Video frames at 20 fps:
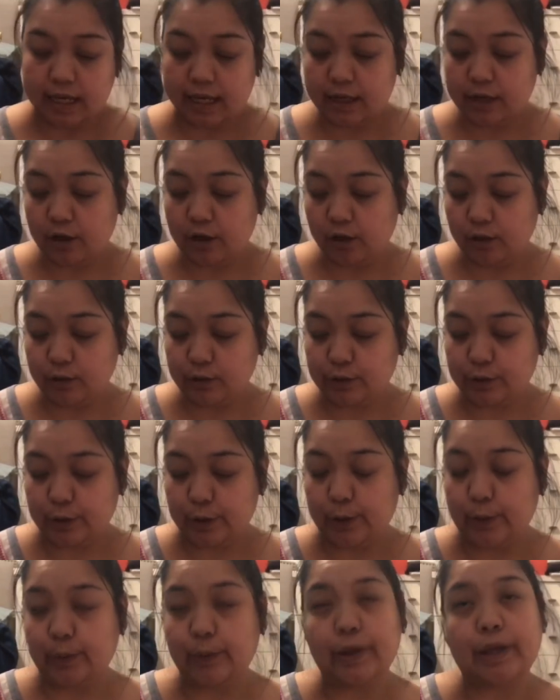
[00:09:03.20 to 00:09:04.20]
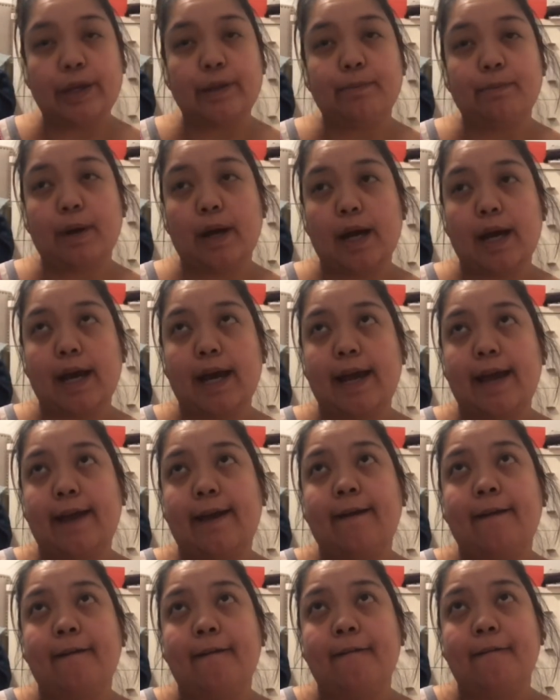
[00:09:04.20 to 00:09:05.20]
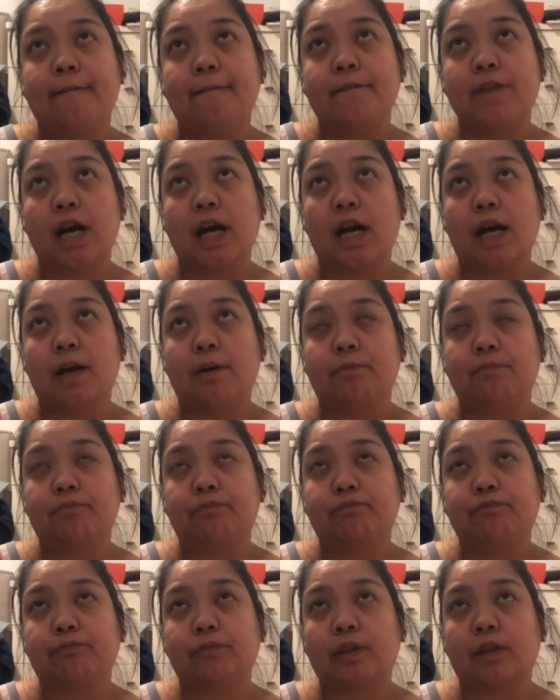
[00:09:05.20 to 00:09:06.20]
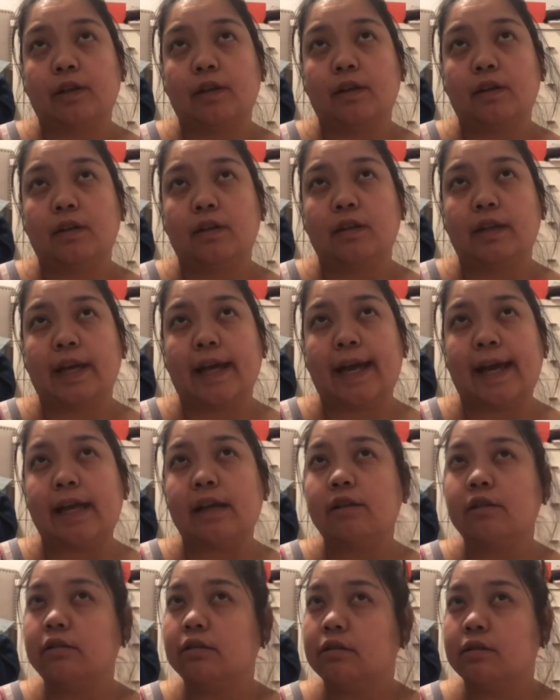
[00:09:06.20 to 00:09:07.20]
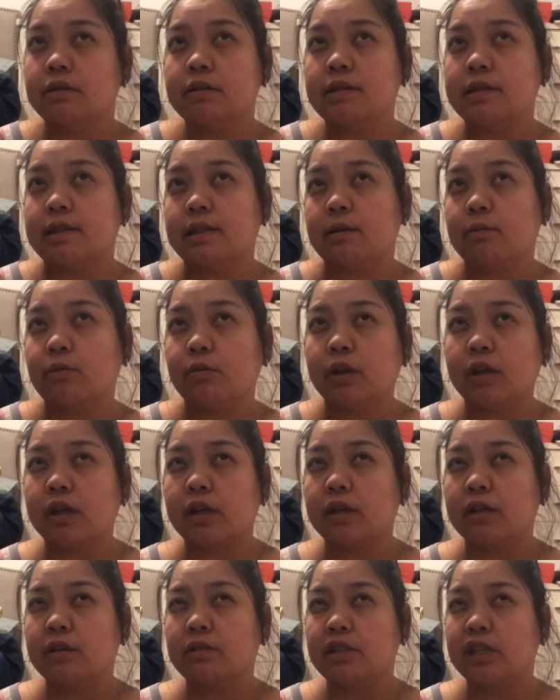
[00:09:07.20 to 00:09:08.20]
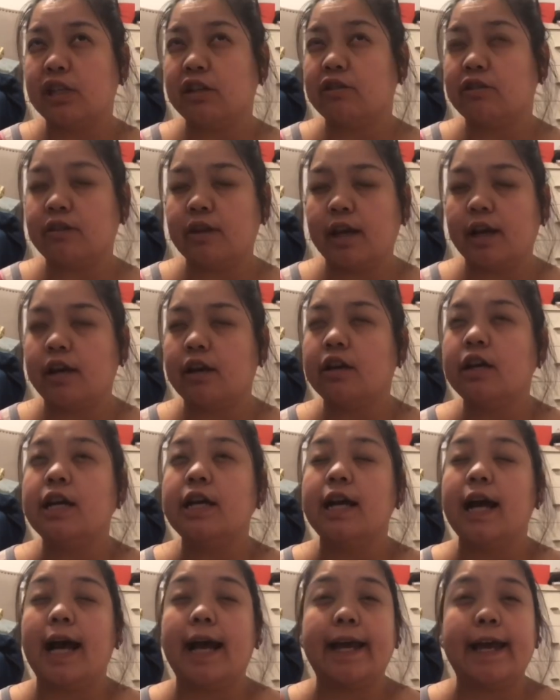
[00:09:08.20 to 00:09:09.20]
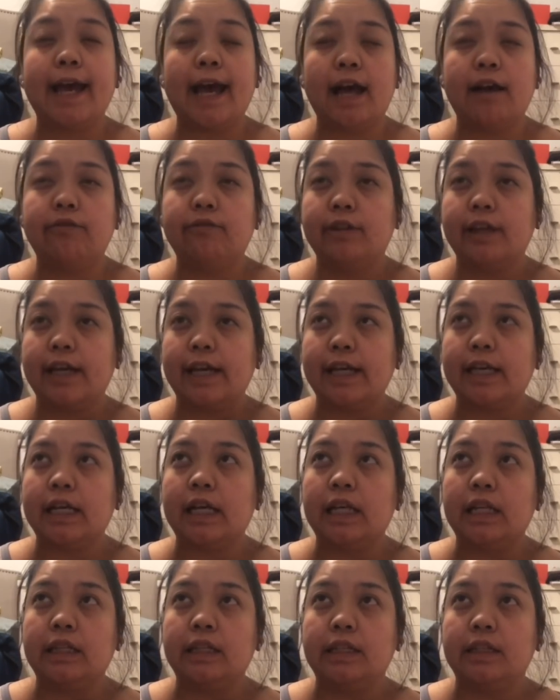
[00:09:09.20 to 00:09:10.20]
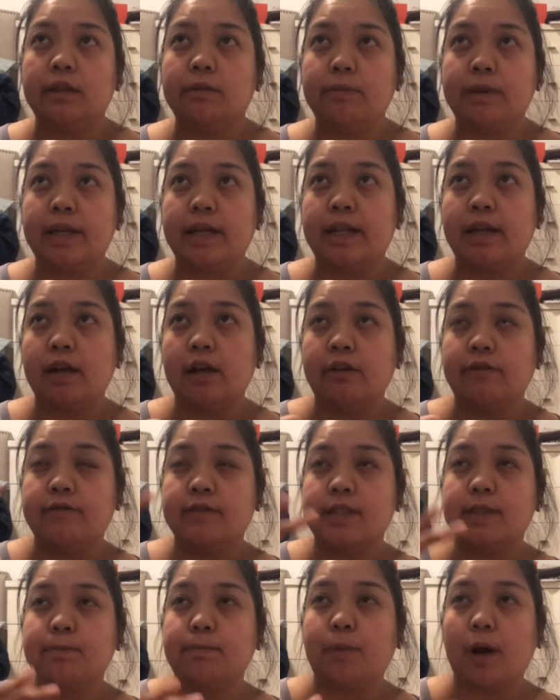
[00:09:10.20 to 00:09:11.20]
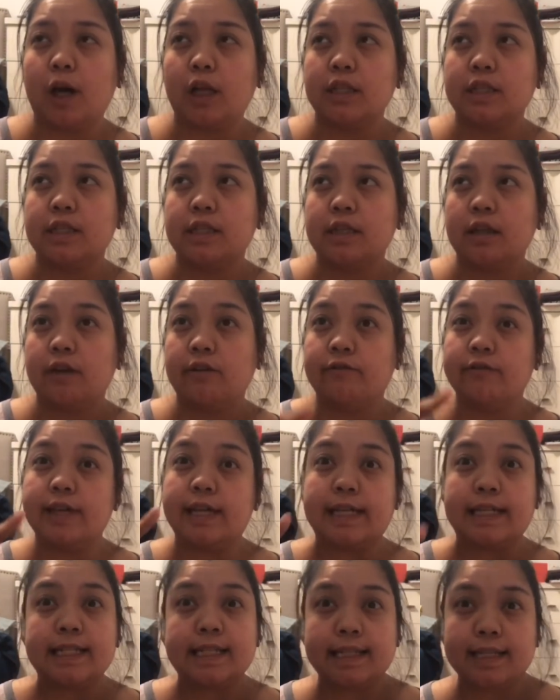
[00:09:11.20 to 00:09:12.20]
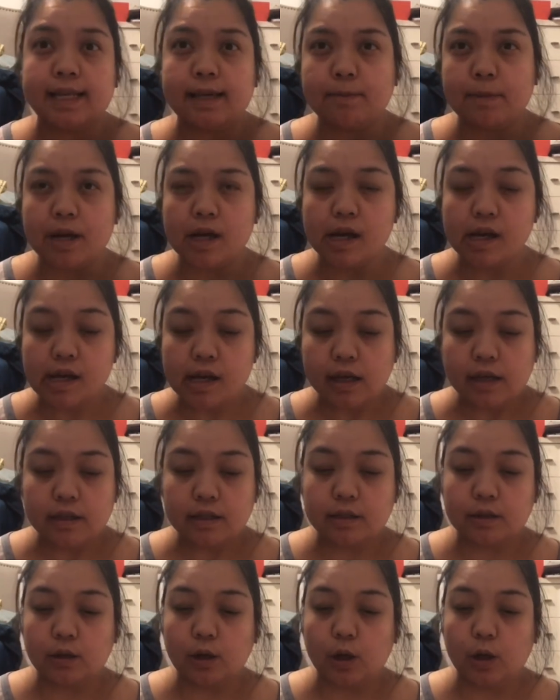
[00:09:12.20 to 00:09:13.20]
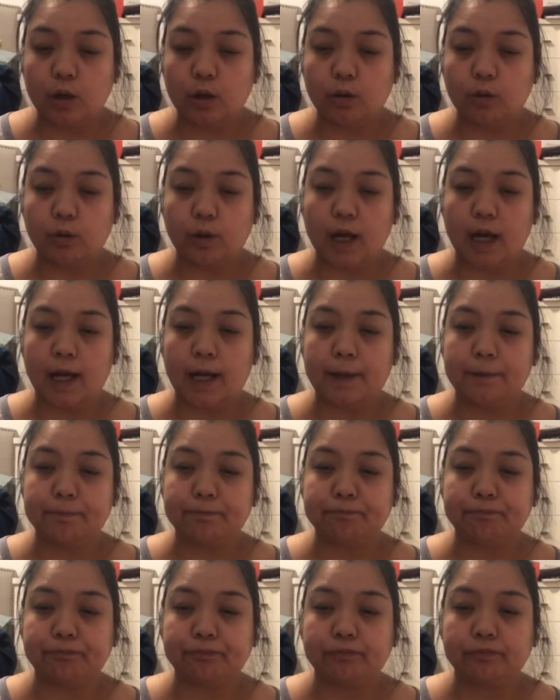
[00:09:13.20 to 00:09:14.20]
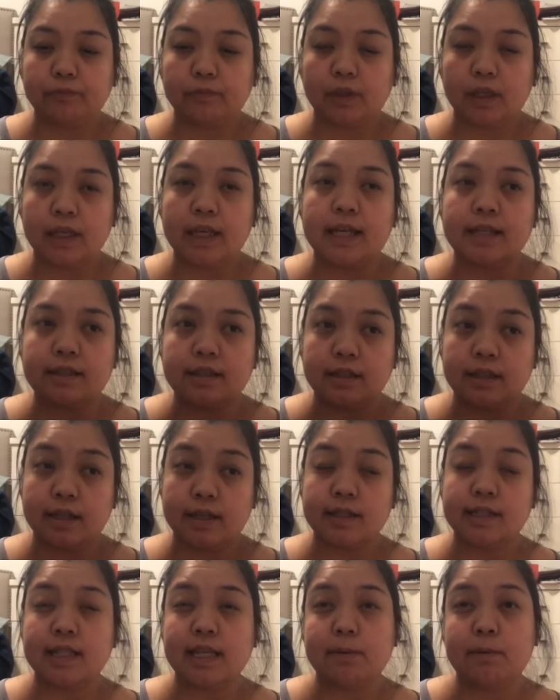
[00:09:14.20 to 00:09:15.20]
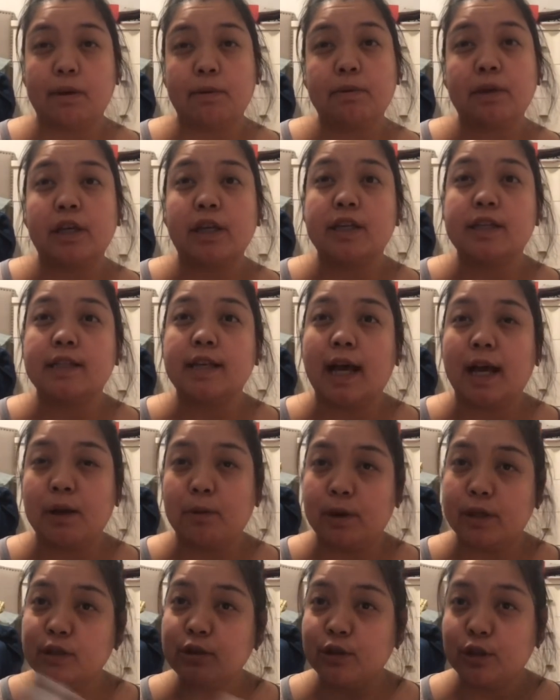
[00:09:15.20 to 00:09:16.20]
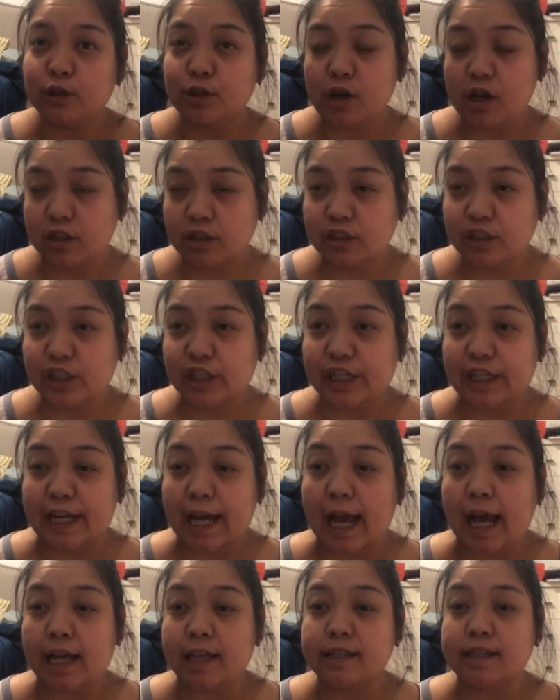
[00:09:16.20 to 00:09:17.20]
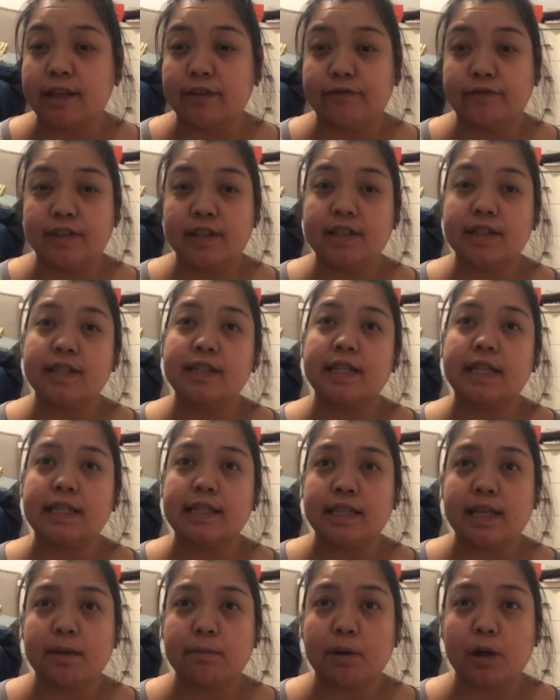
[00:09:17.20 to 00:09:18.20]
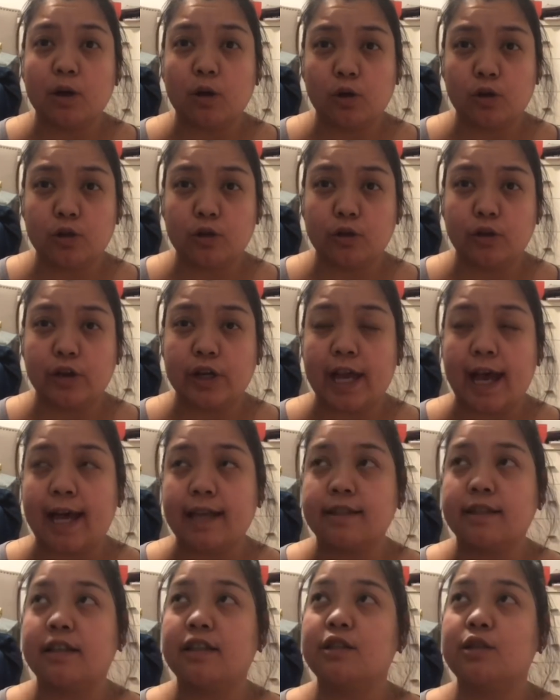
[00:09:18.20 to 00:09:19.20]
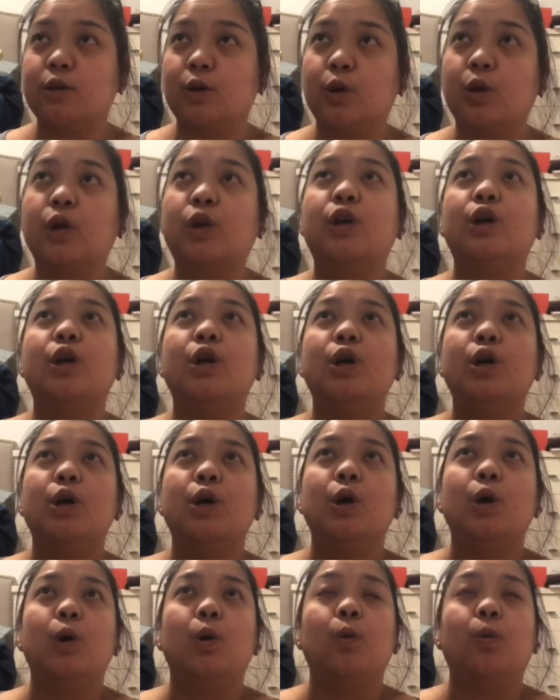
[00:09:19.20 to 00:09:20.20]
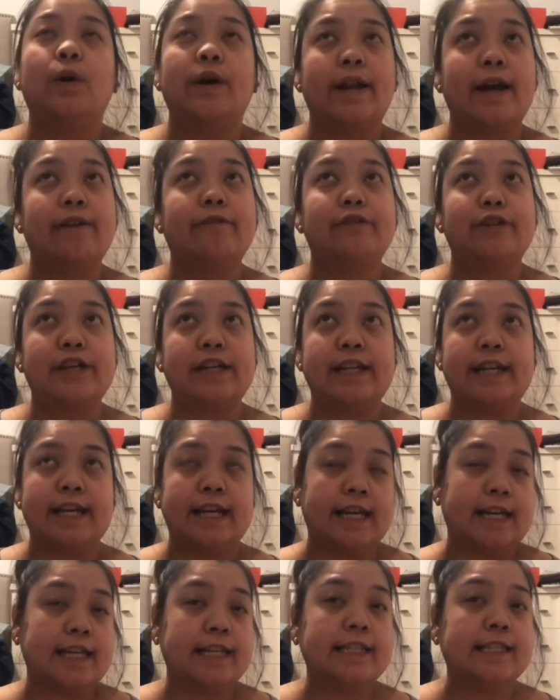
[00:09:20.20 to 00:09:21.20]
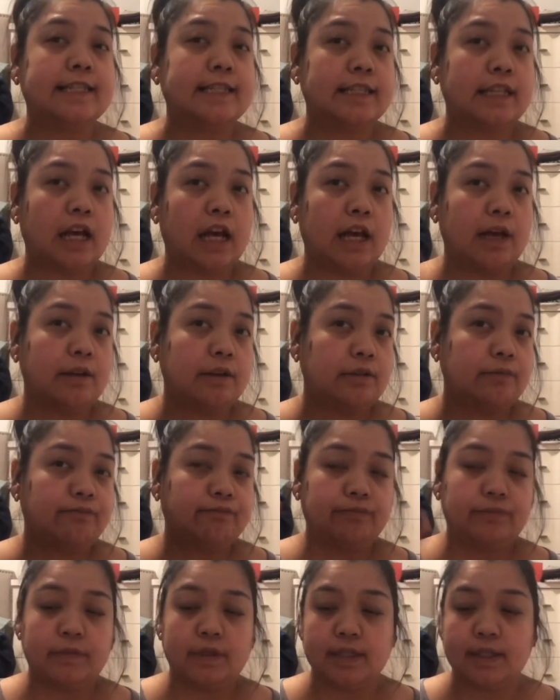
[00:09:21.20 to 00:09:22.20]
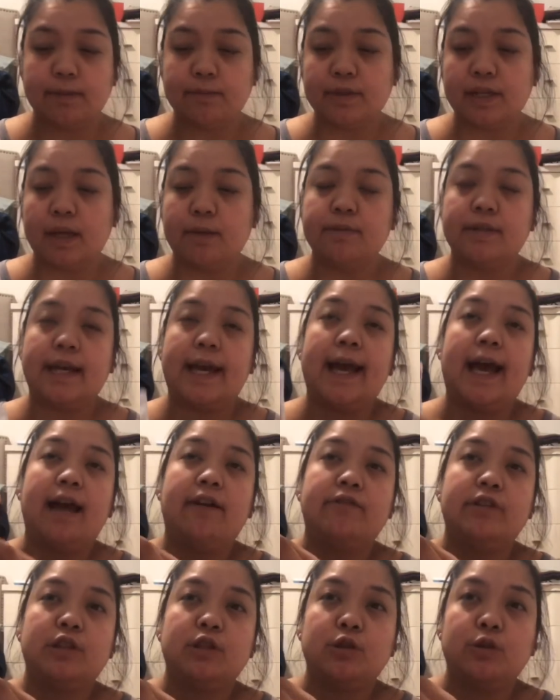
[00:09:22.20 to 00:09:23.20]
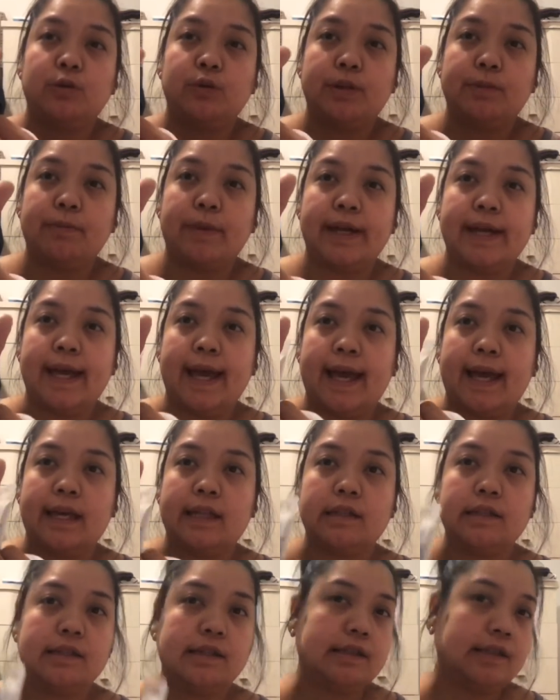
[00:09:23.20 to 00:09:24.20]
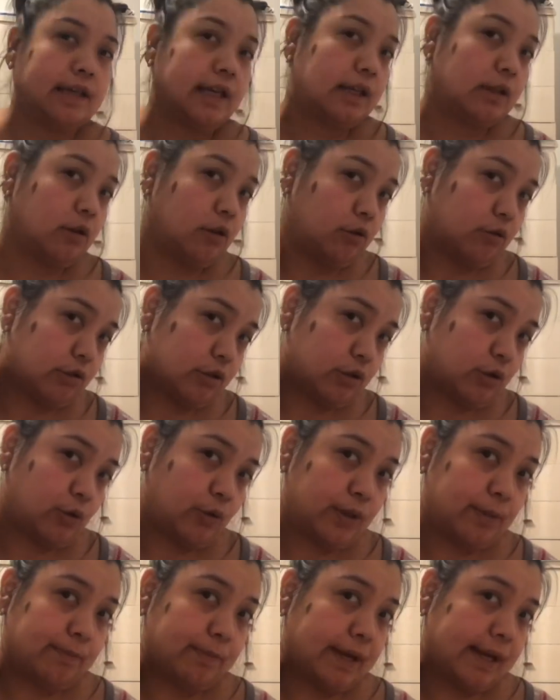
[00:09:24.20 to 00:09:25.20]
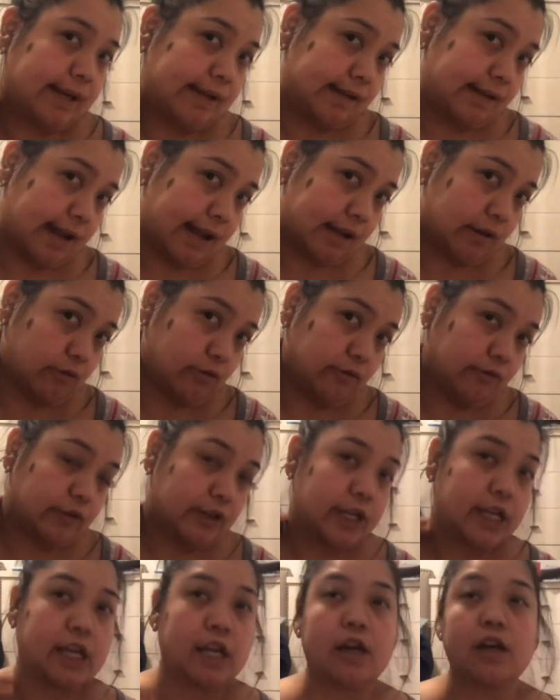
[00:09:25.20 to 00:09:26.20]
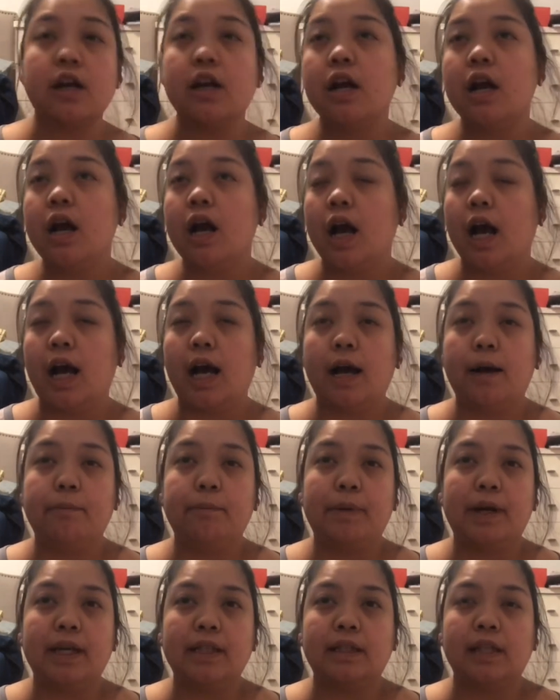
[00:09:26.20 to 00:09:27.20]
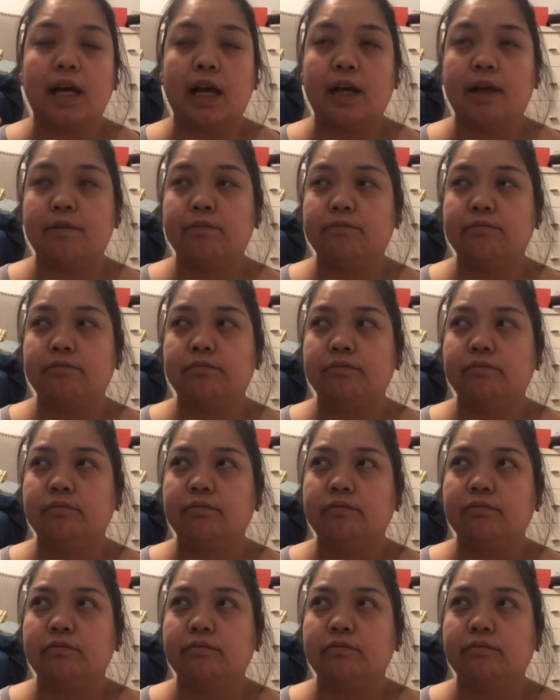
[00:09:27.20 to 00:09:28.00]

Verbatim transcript: and also in my um, ankles somewhere near there I have like a little bit of spots of eczema so um, yes eczema because i went to the doctor and asked if this is eczema or psoriasis or whatever it is uh, sometimes i have it too in my hands and also in my neck over here um, but um,